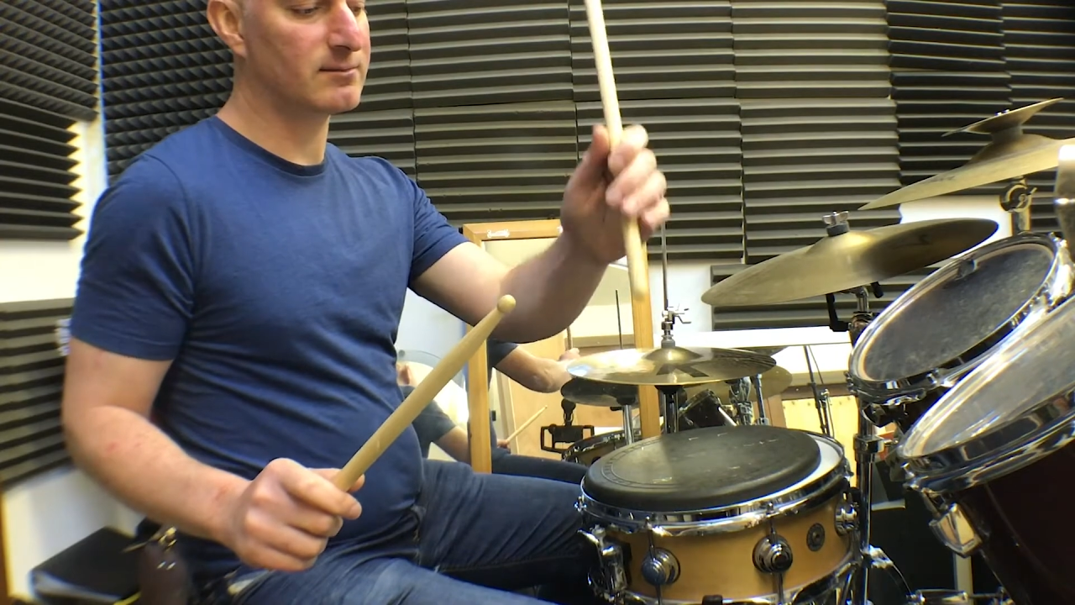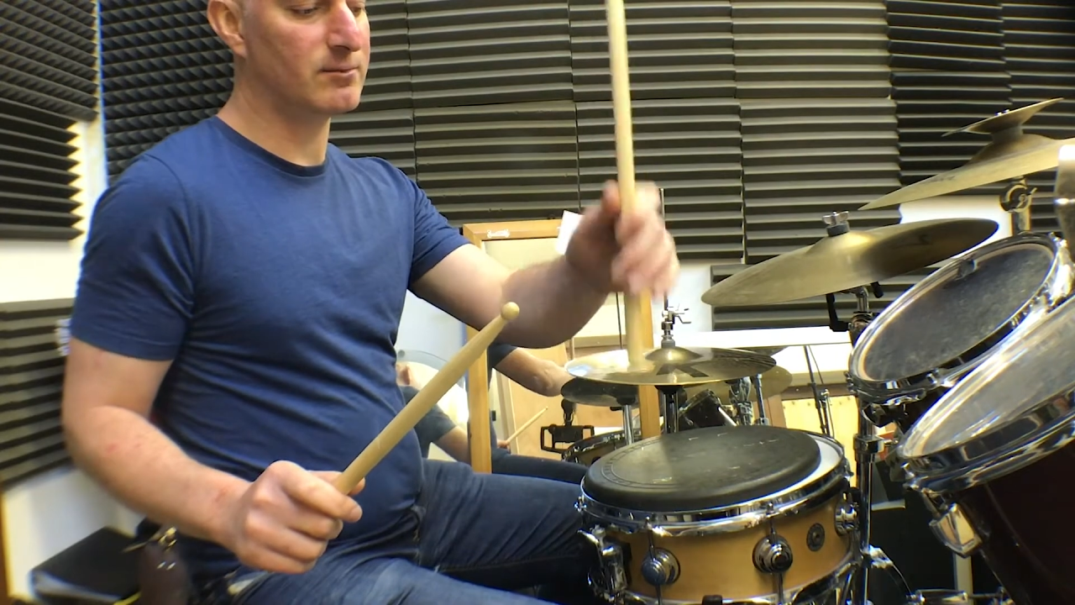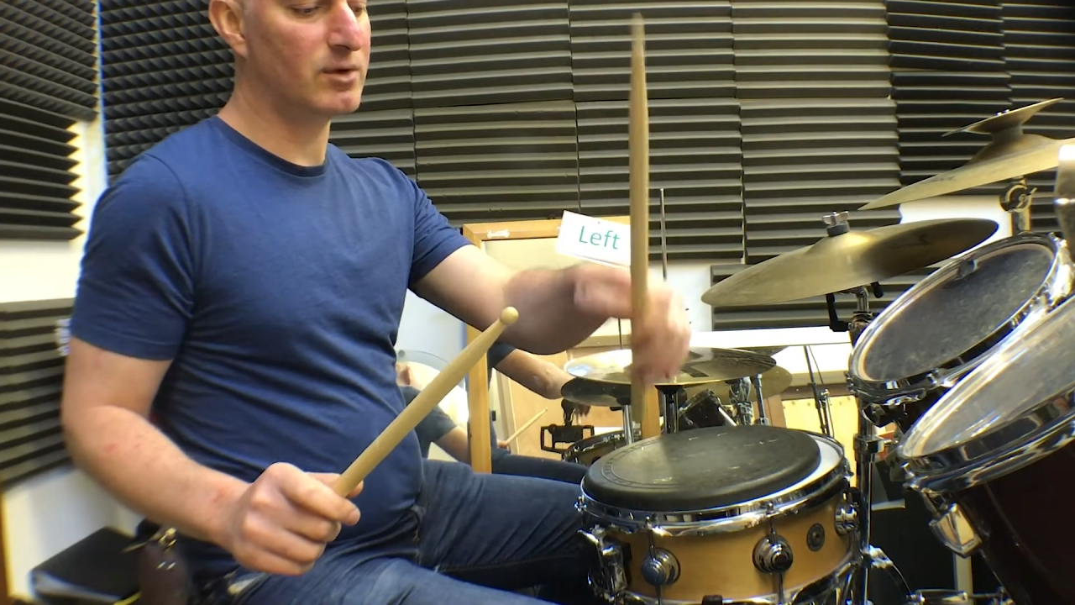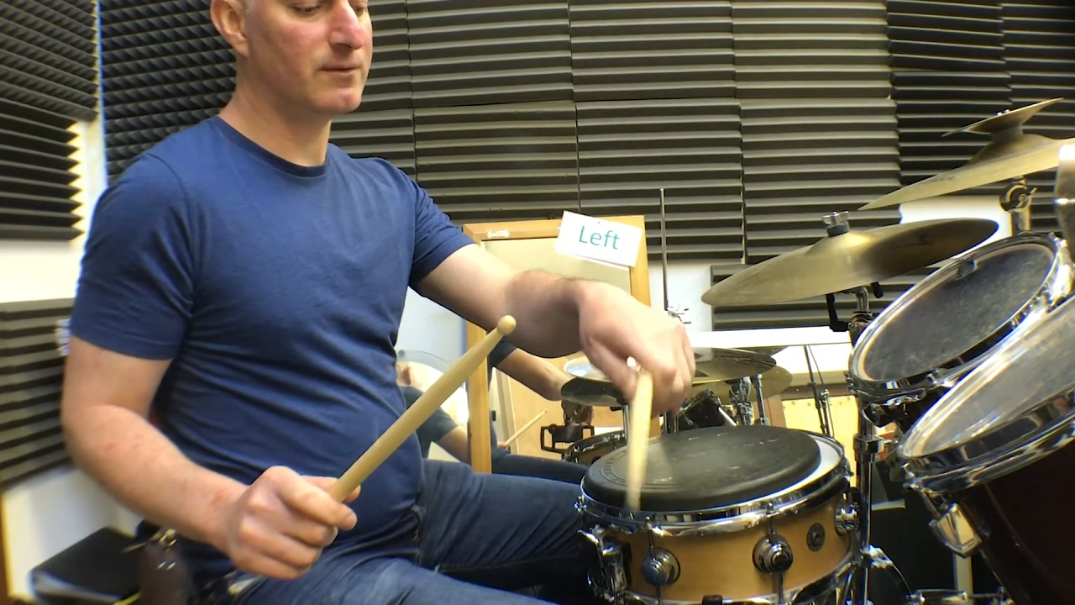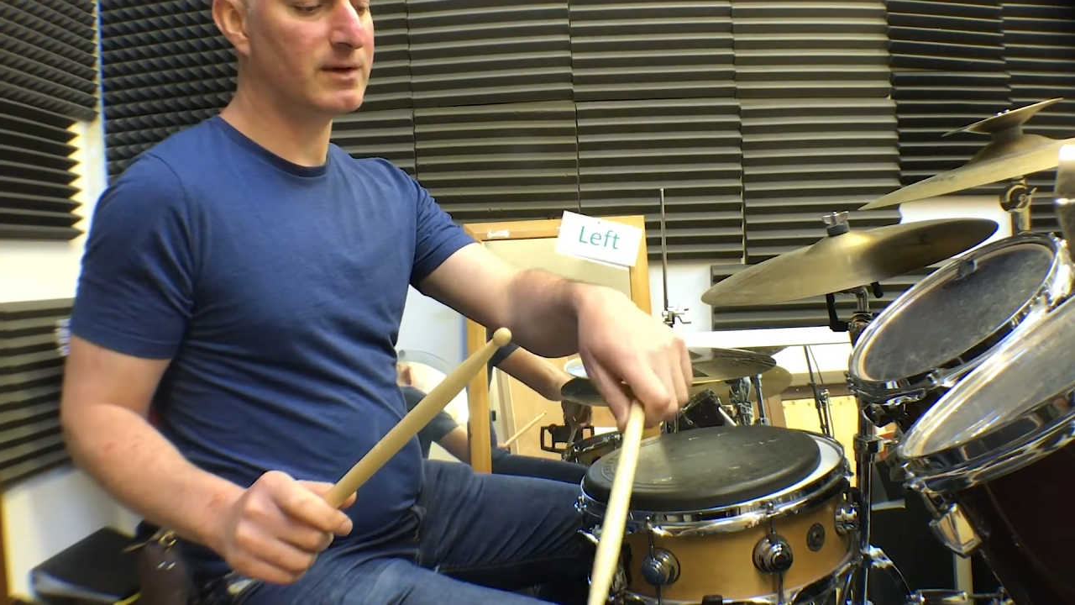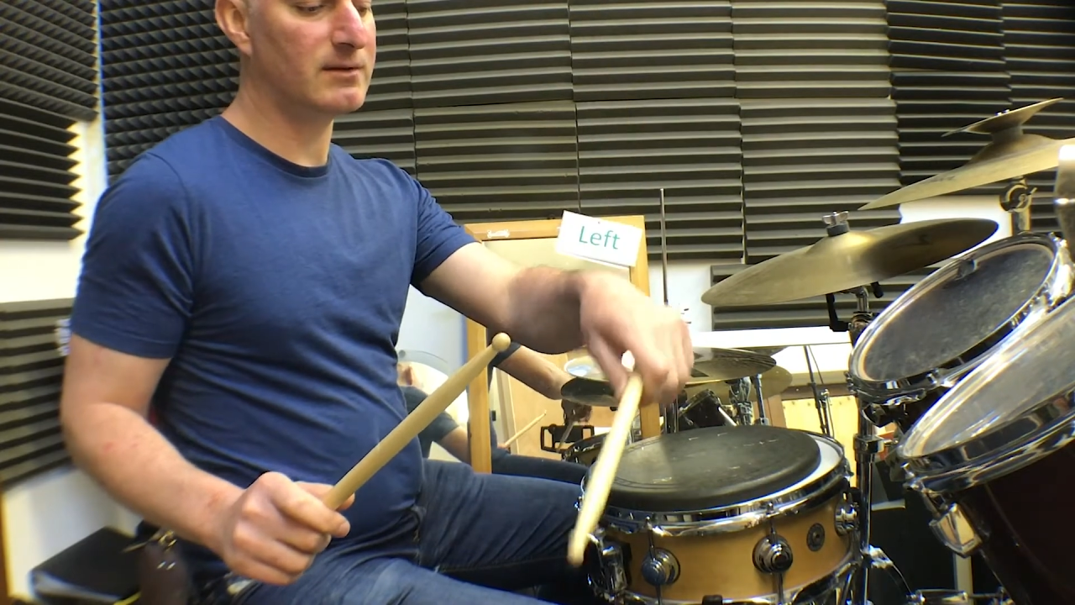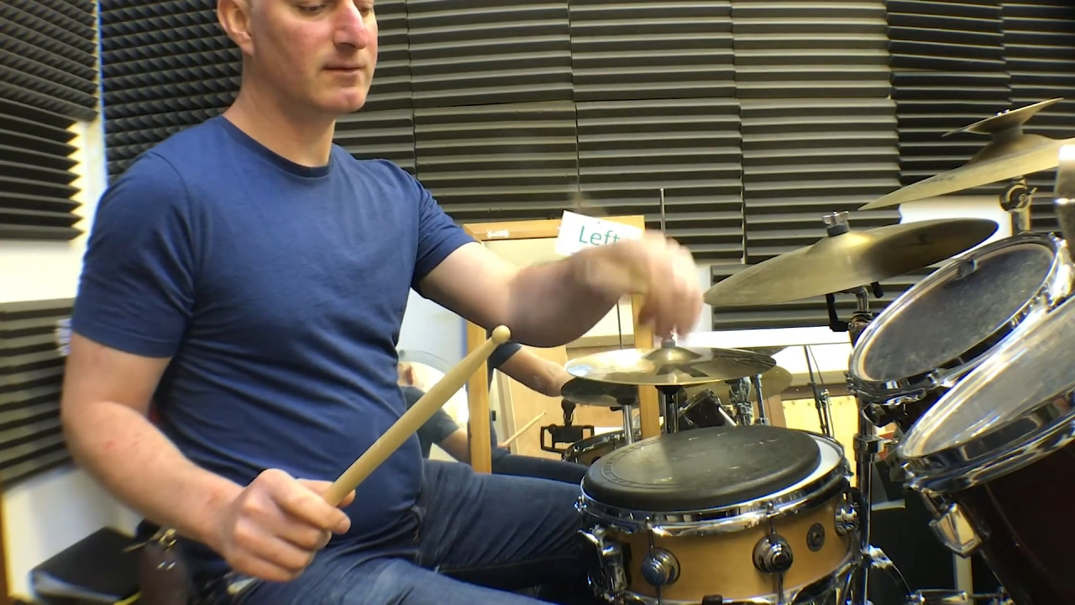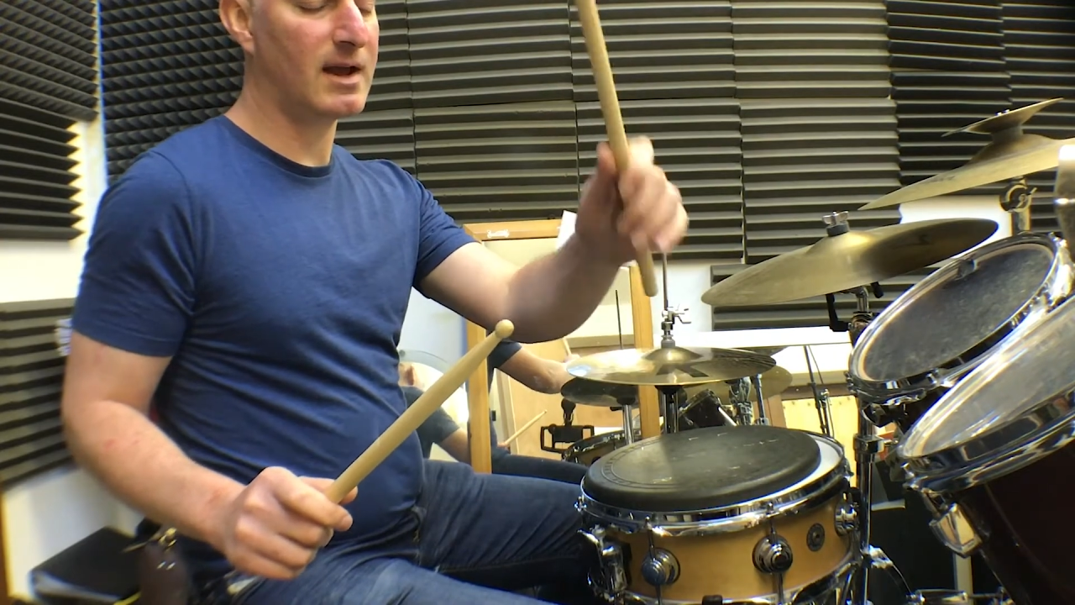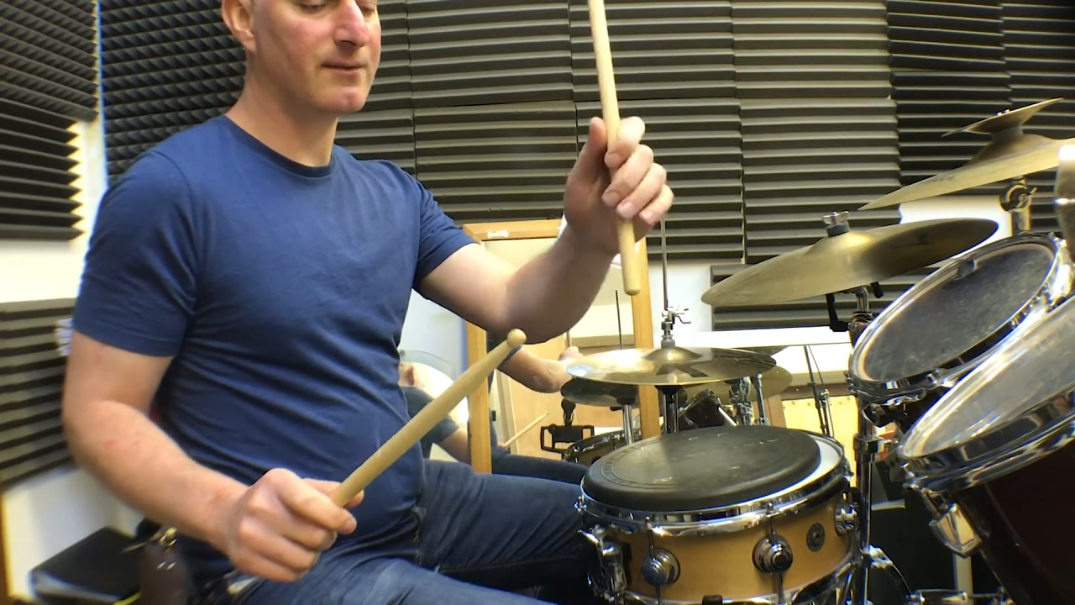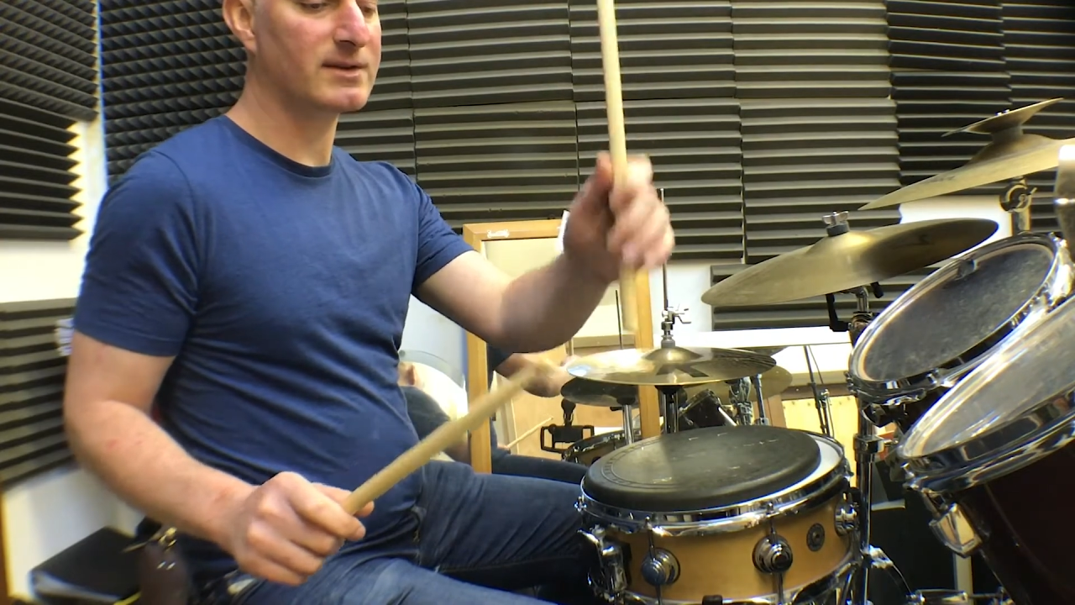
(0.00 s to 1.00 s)
moving
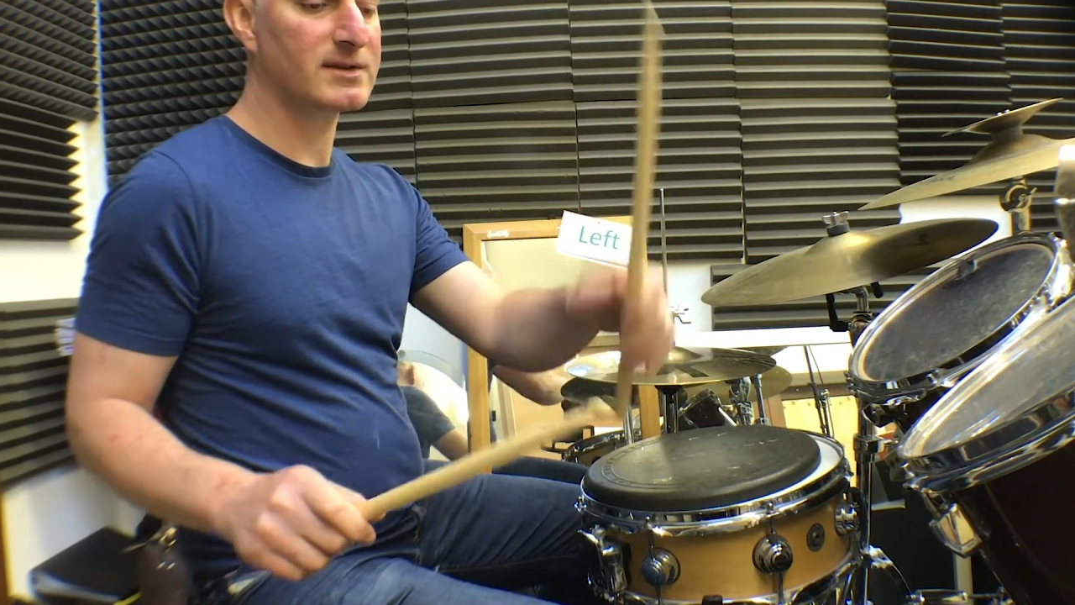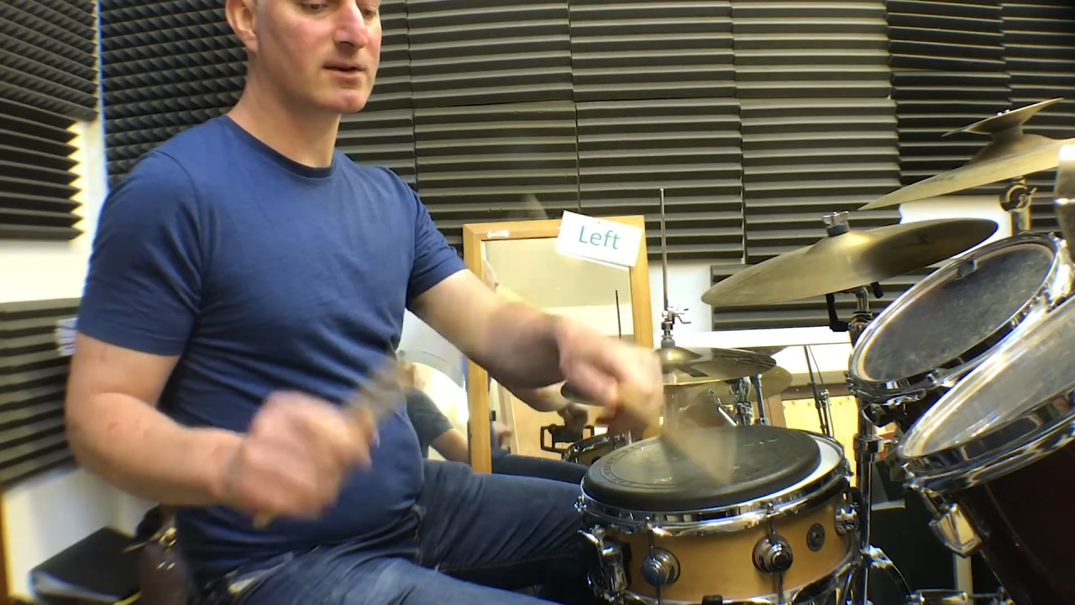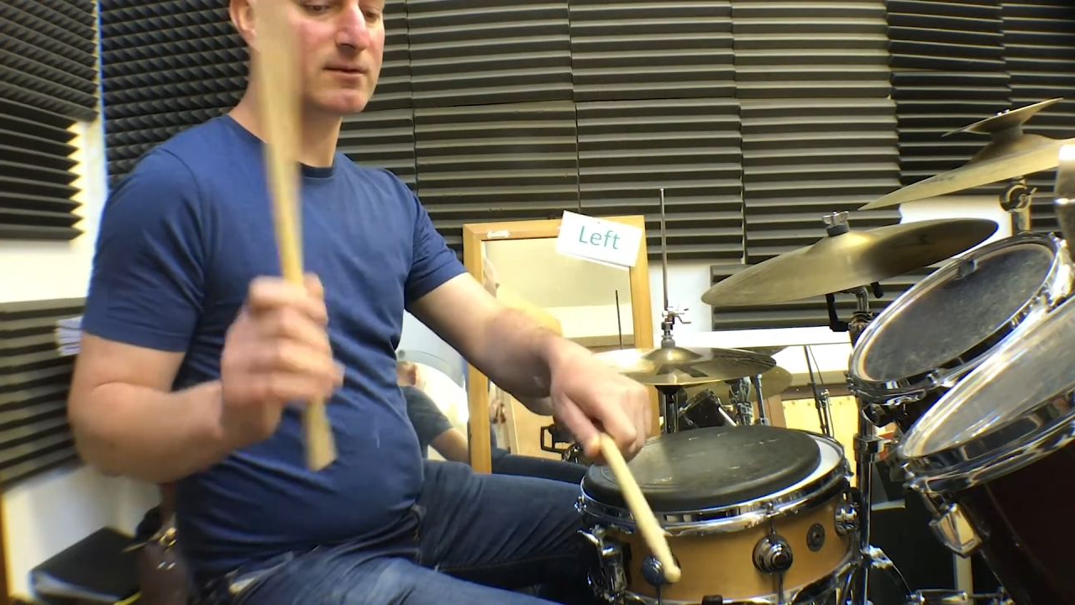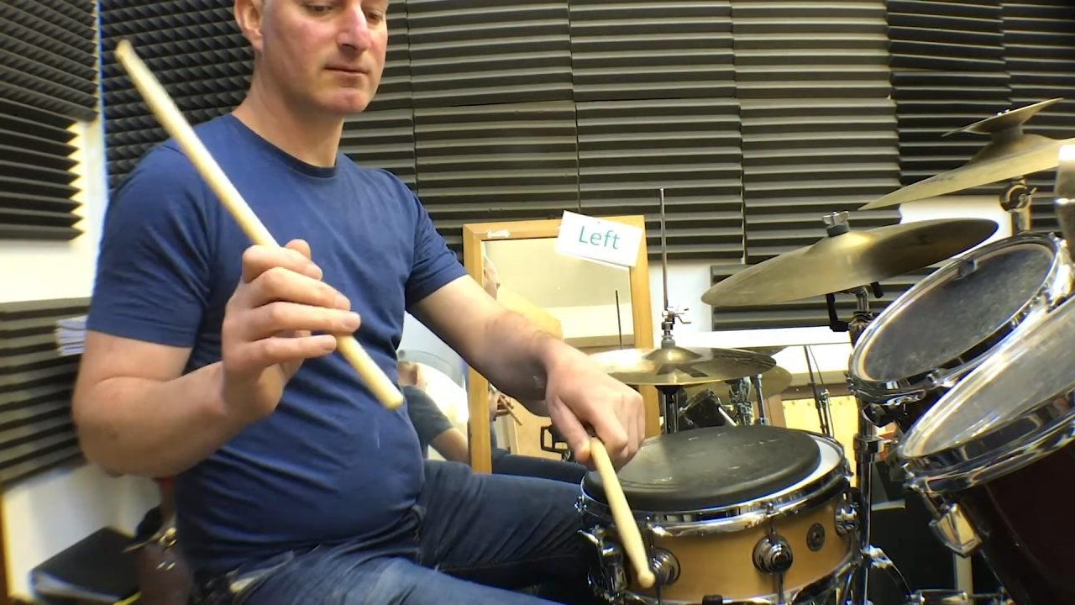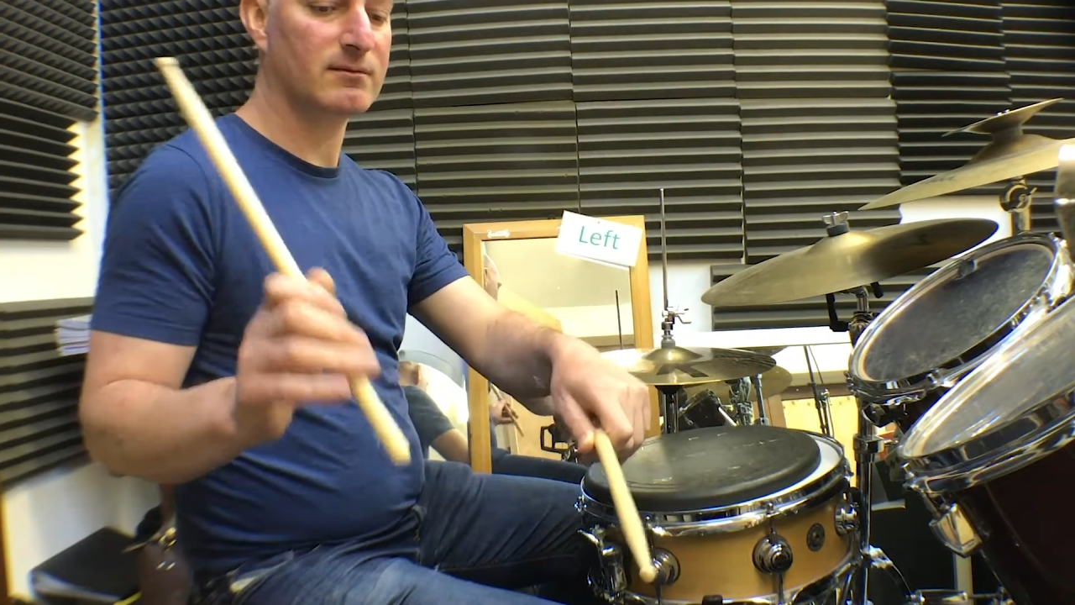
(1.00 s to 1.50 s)
ever so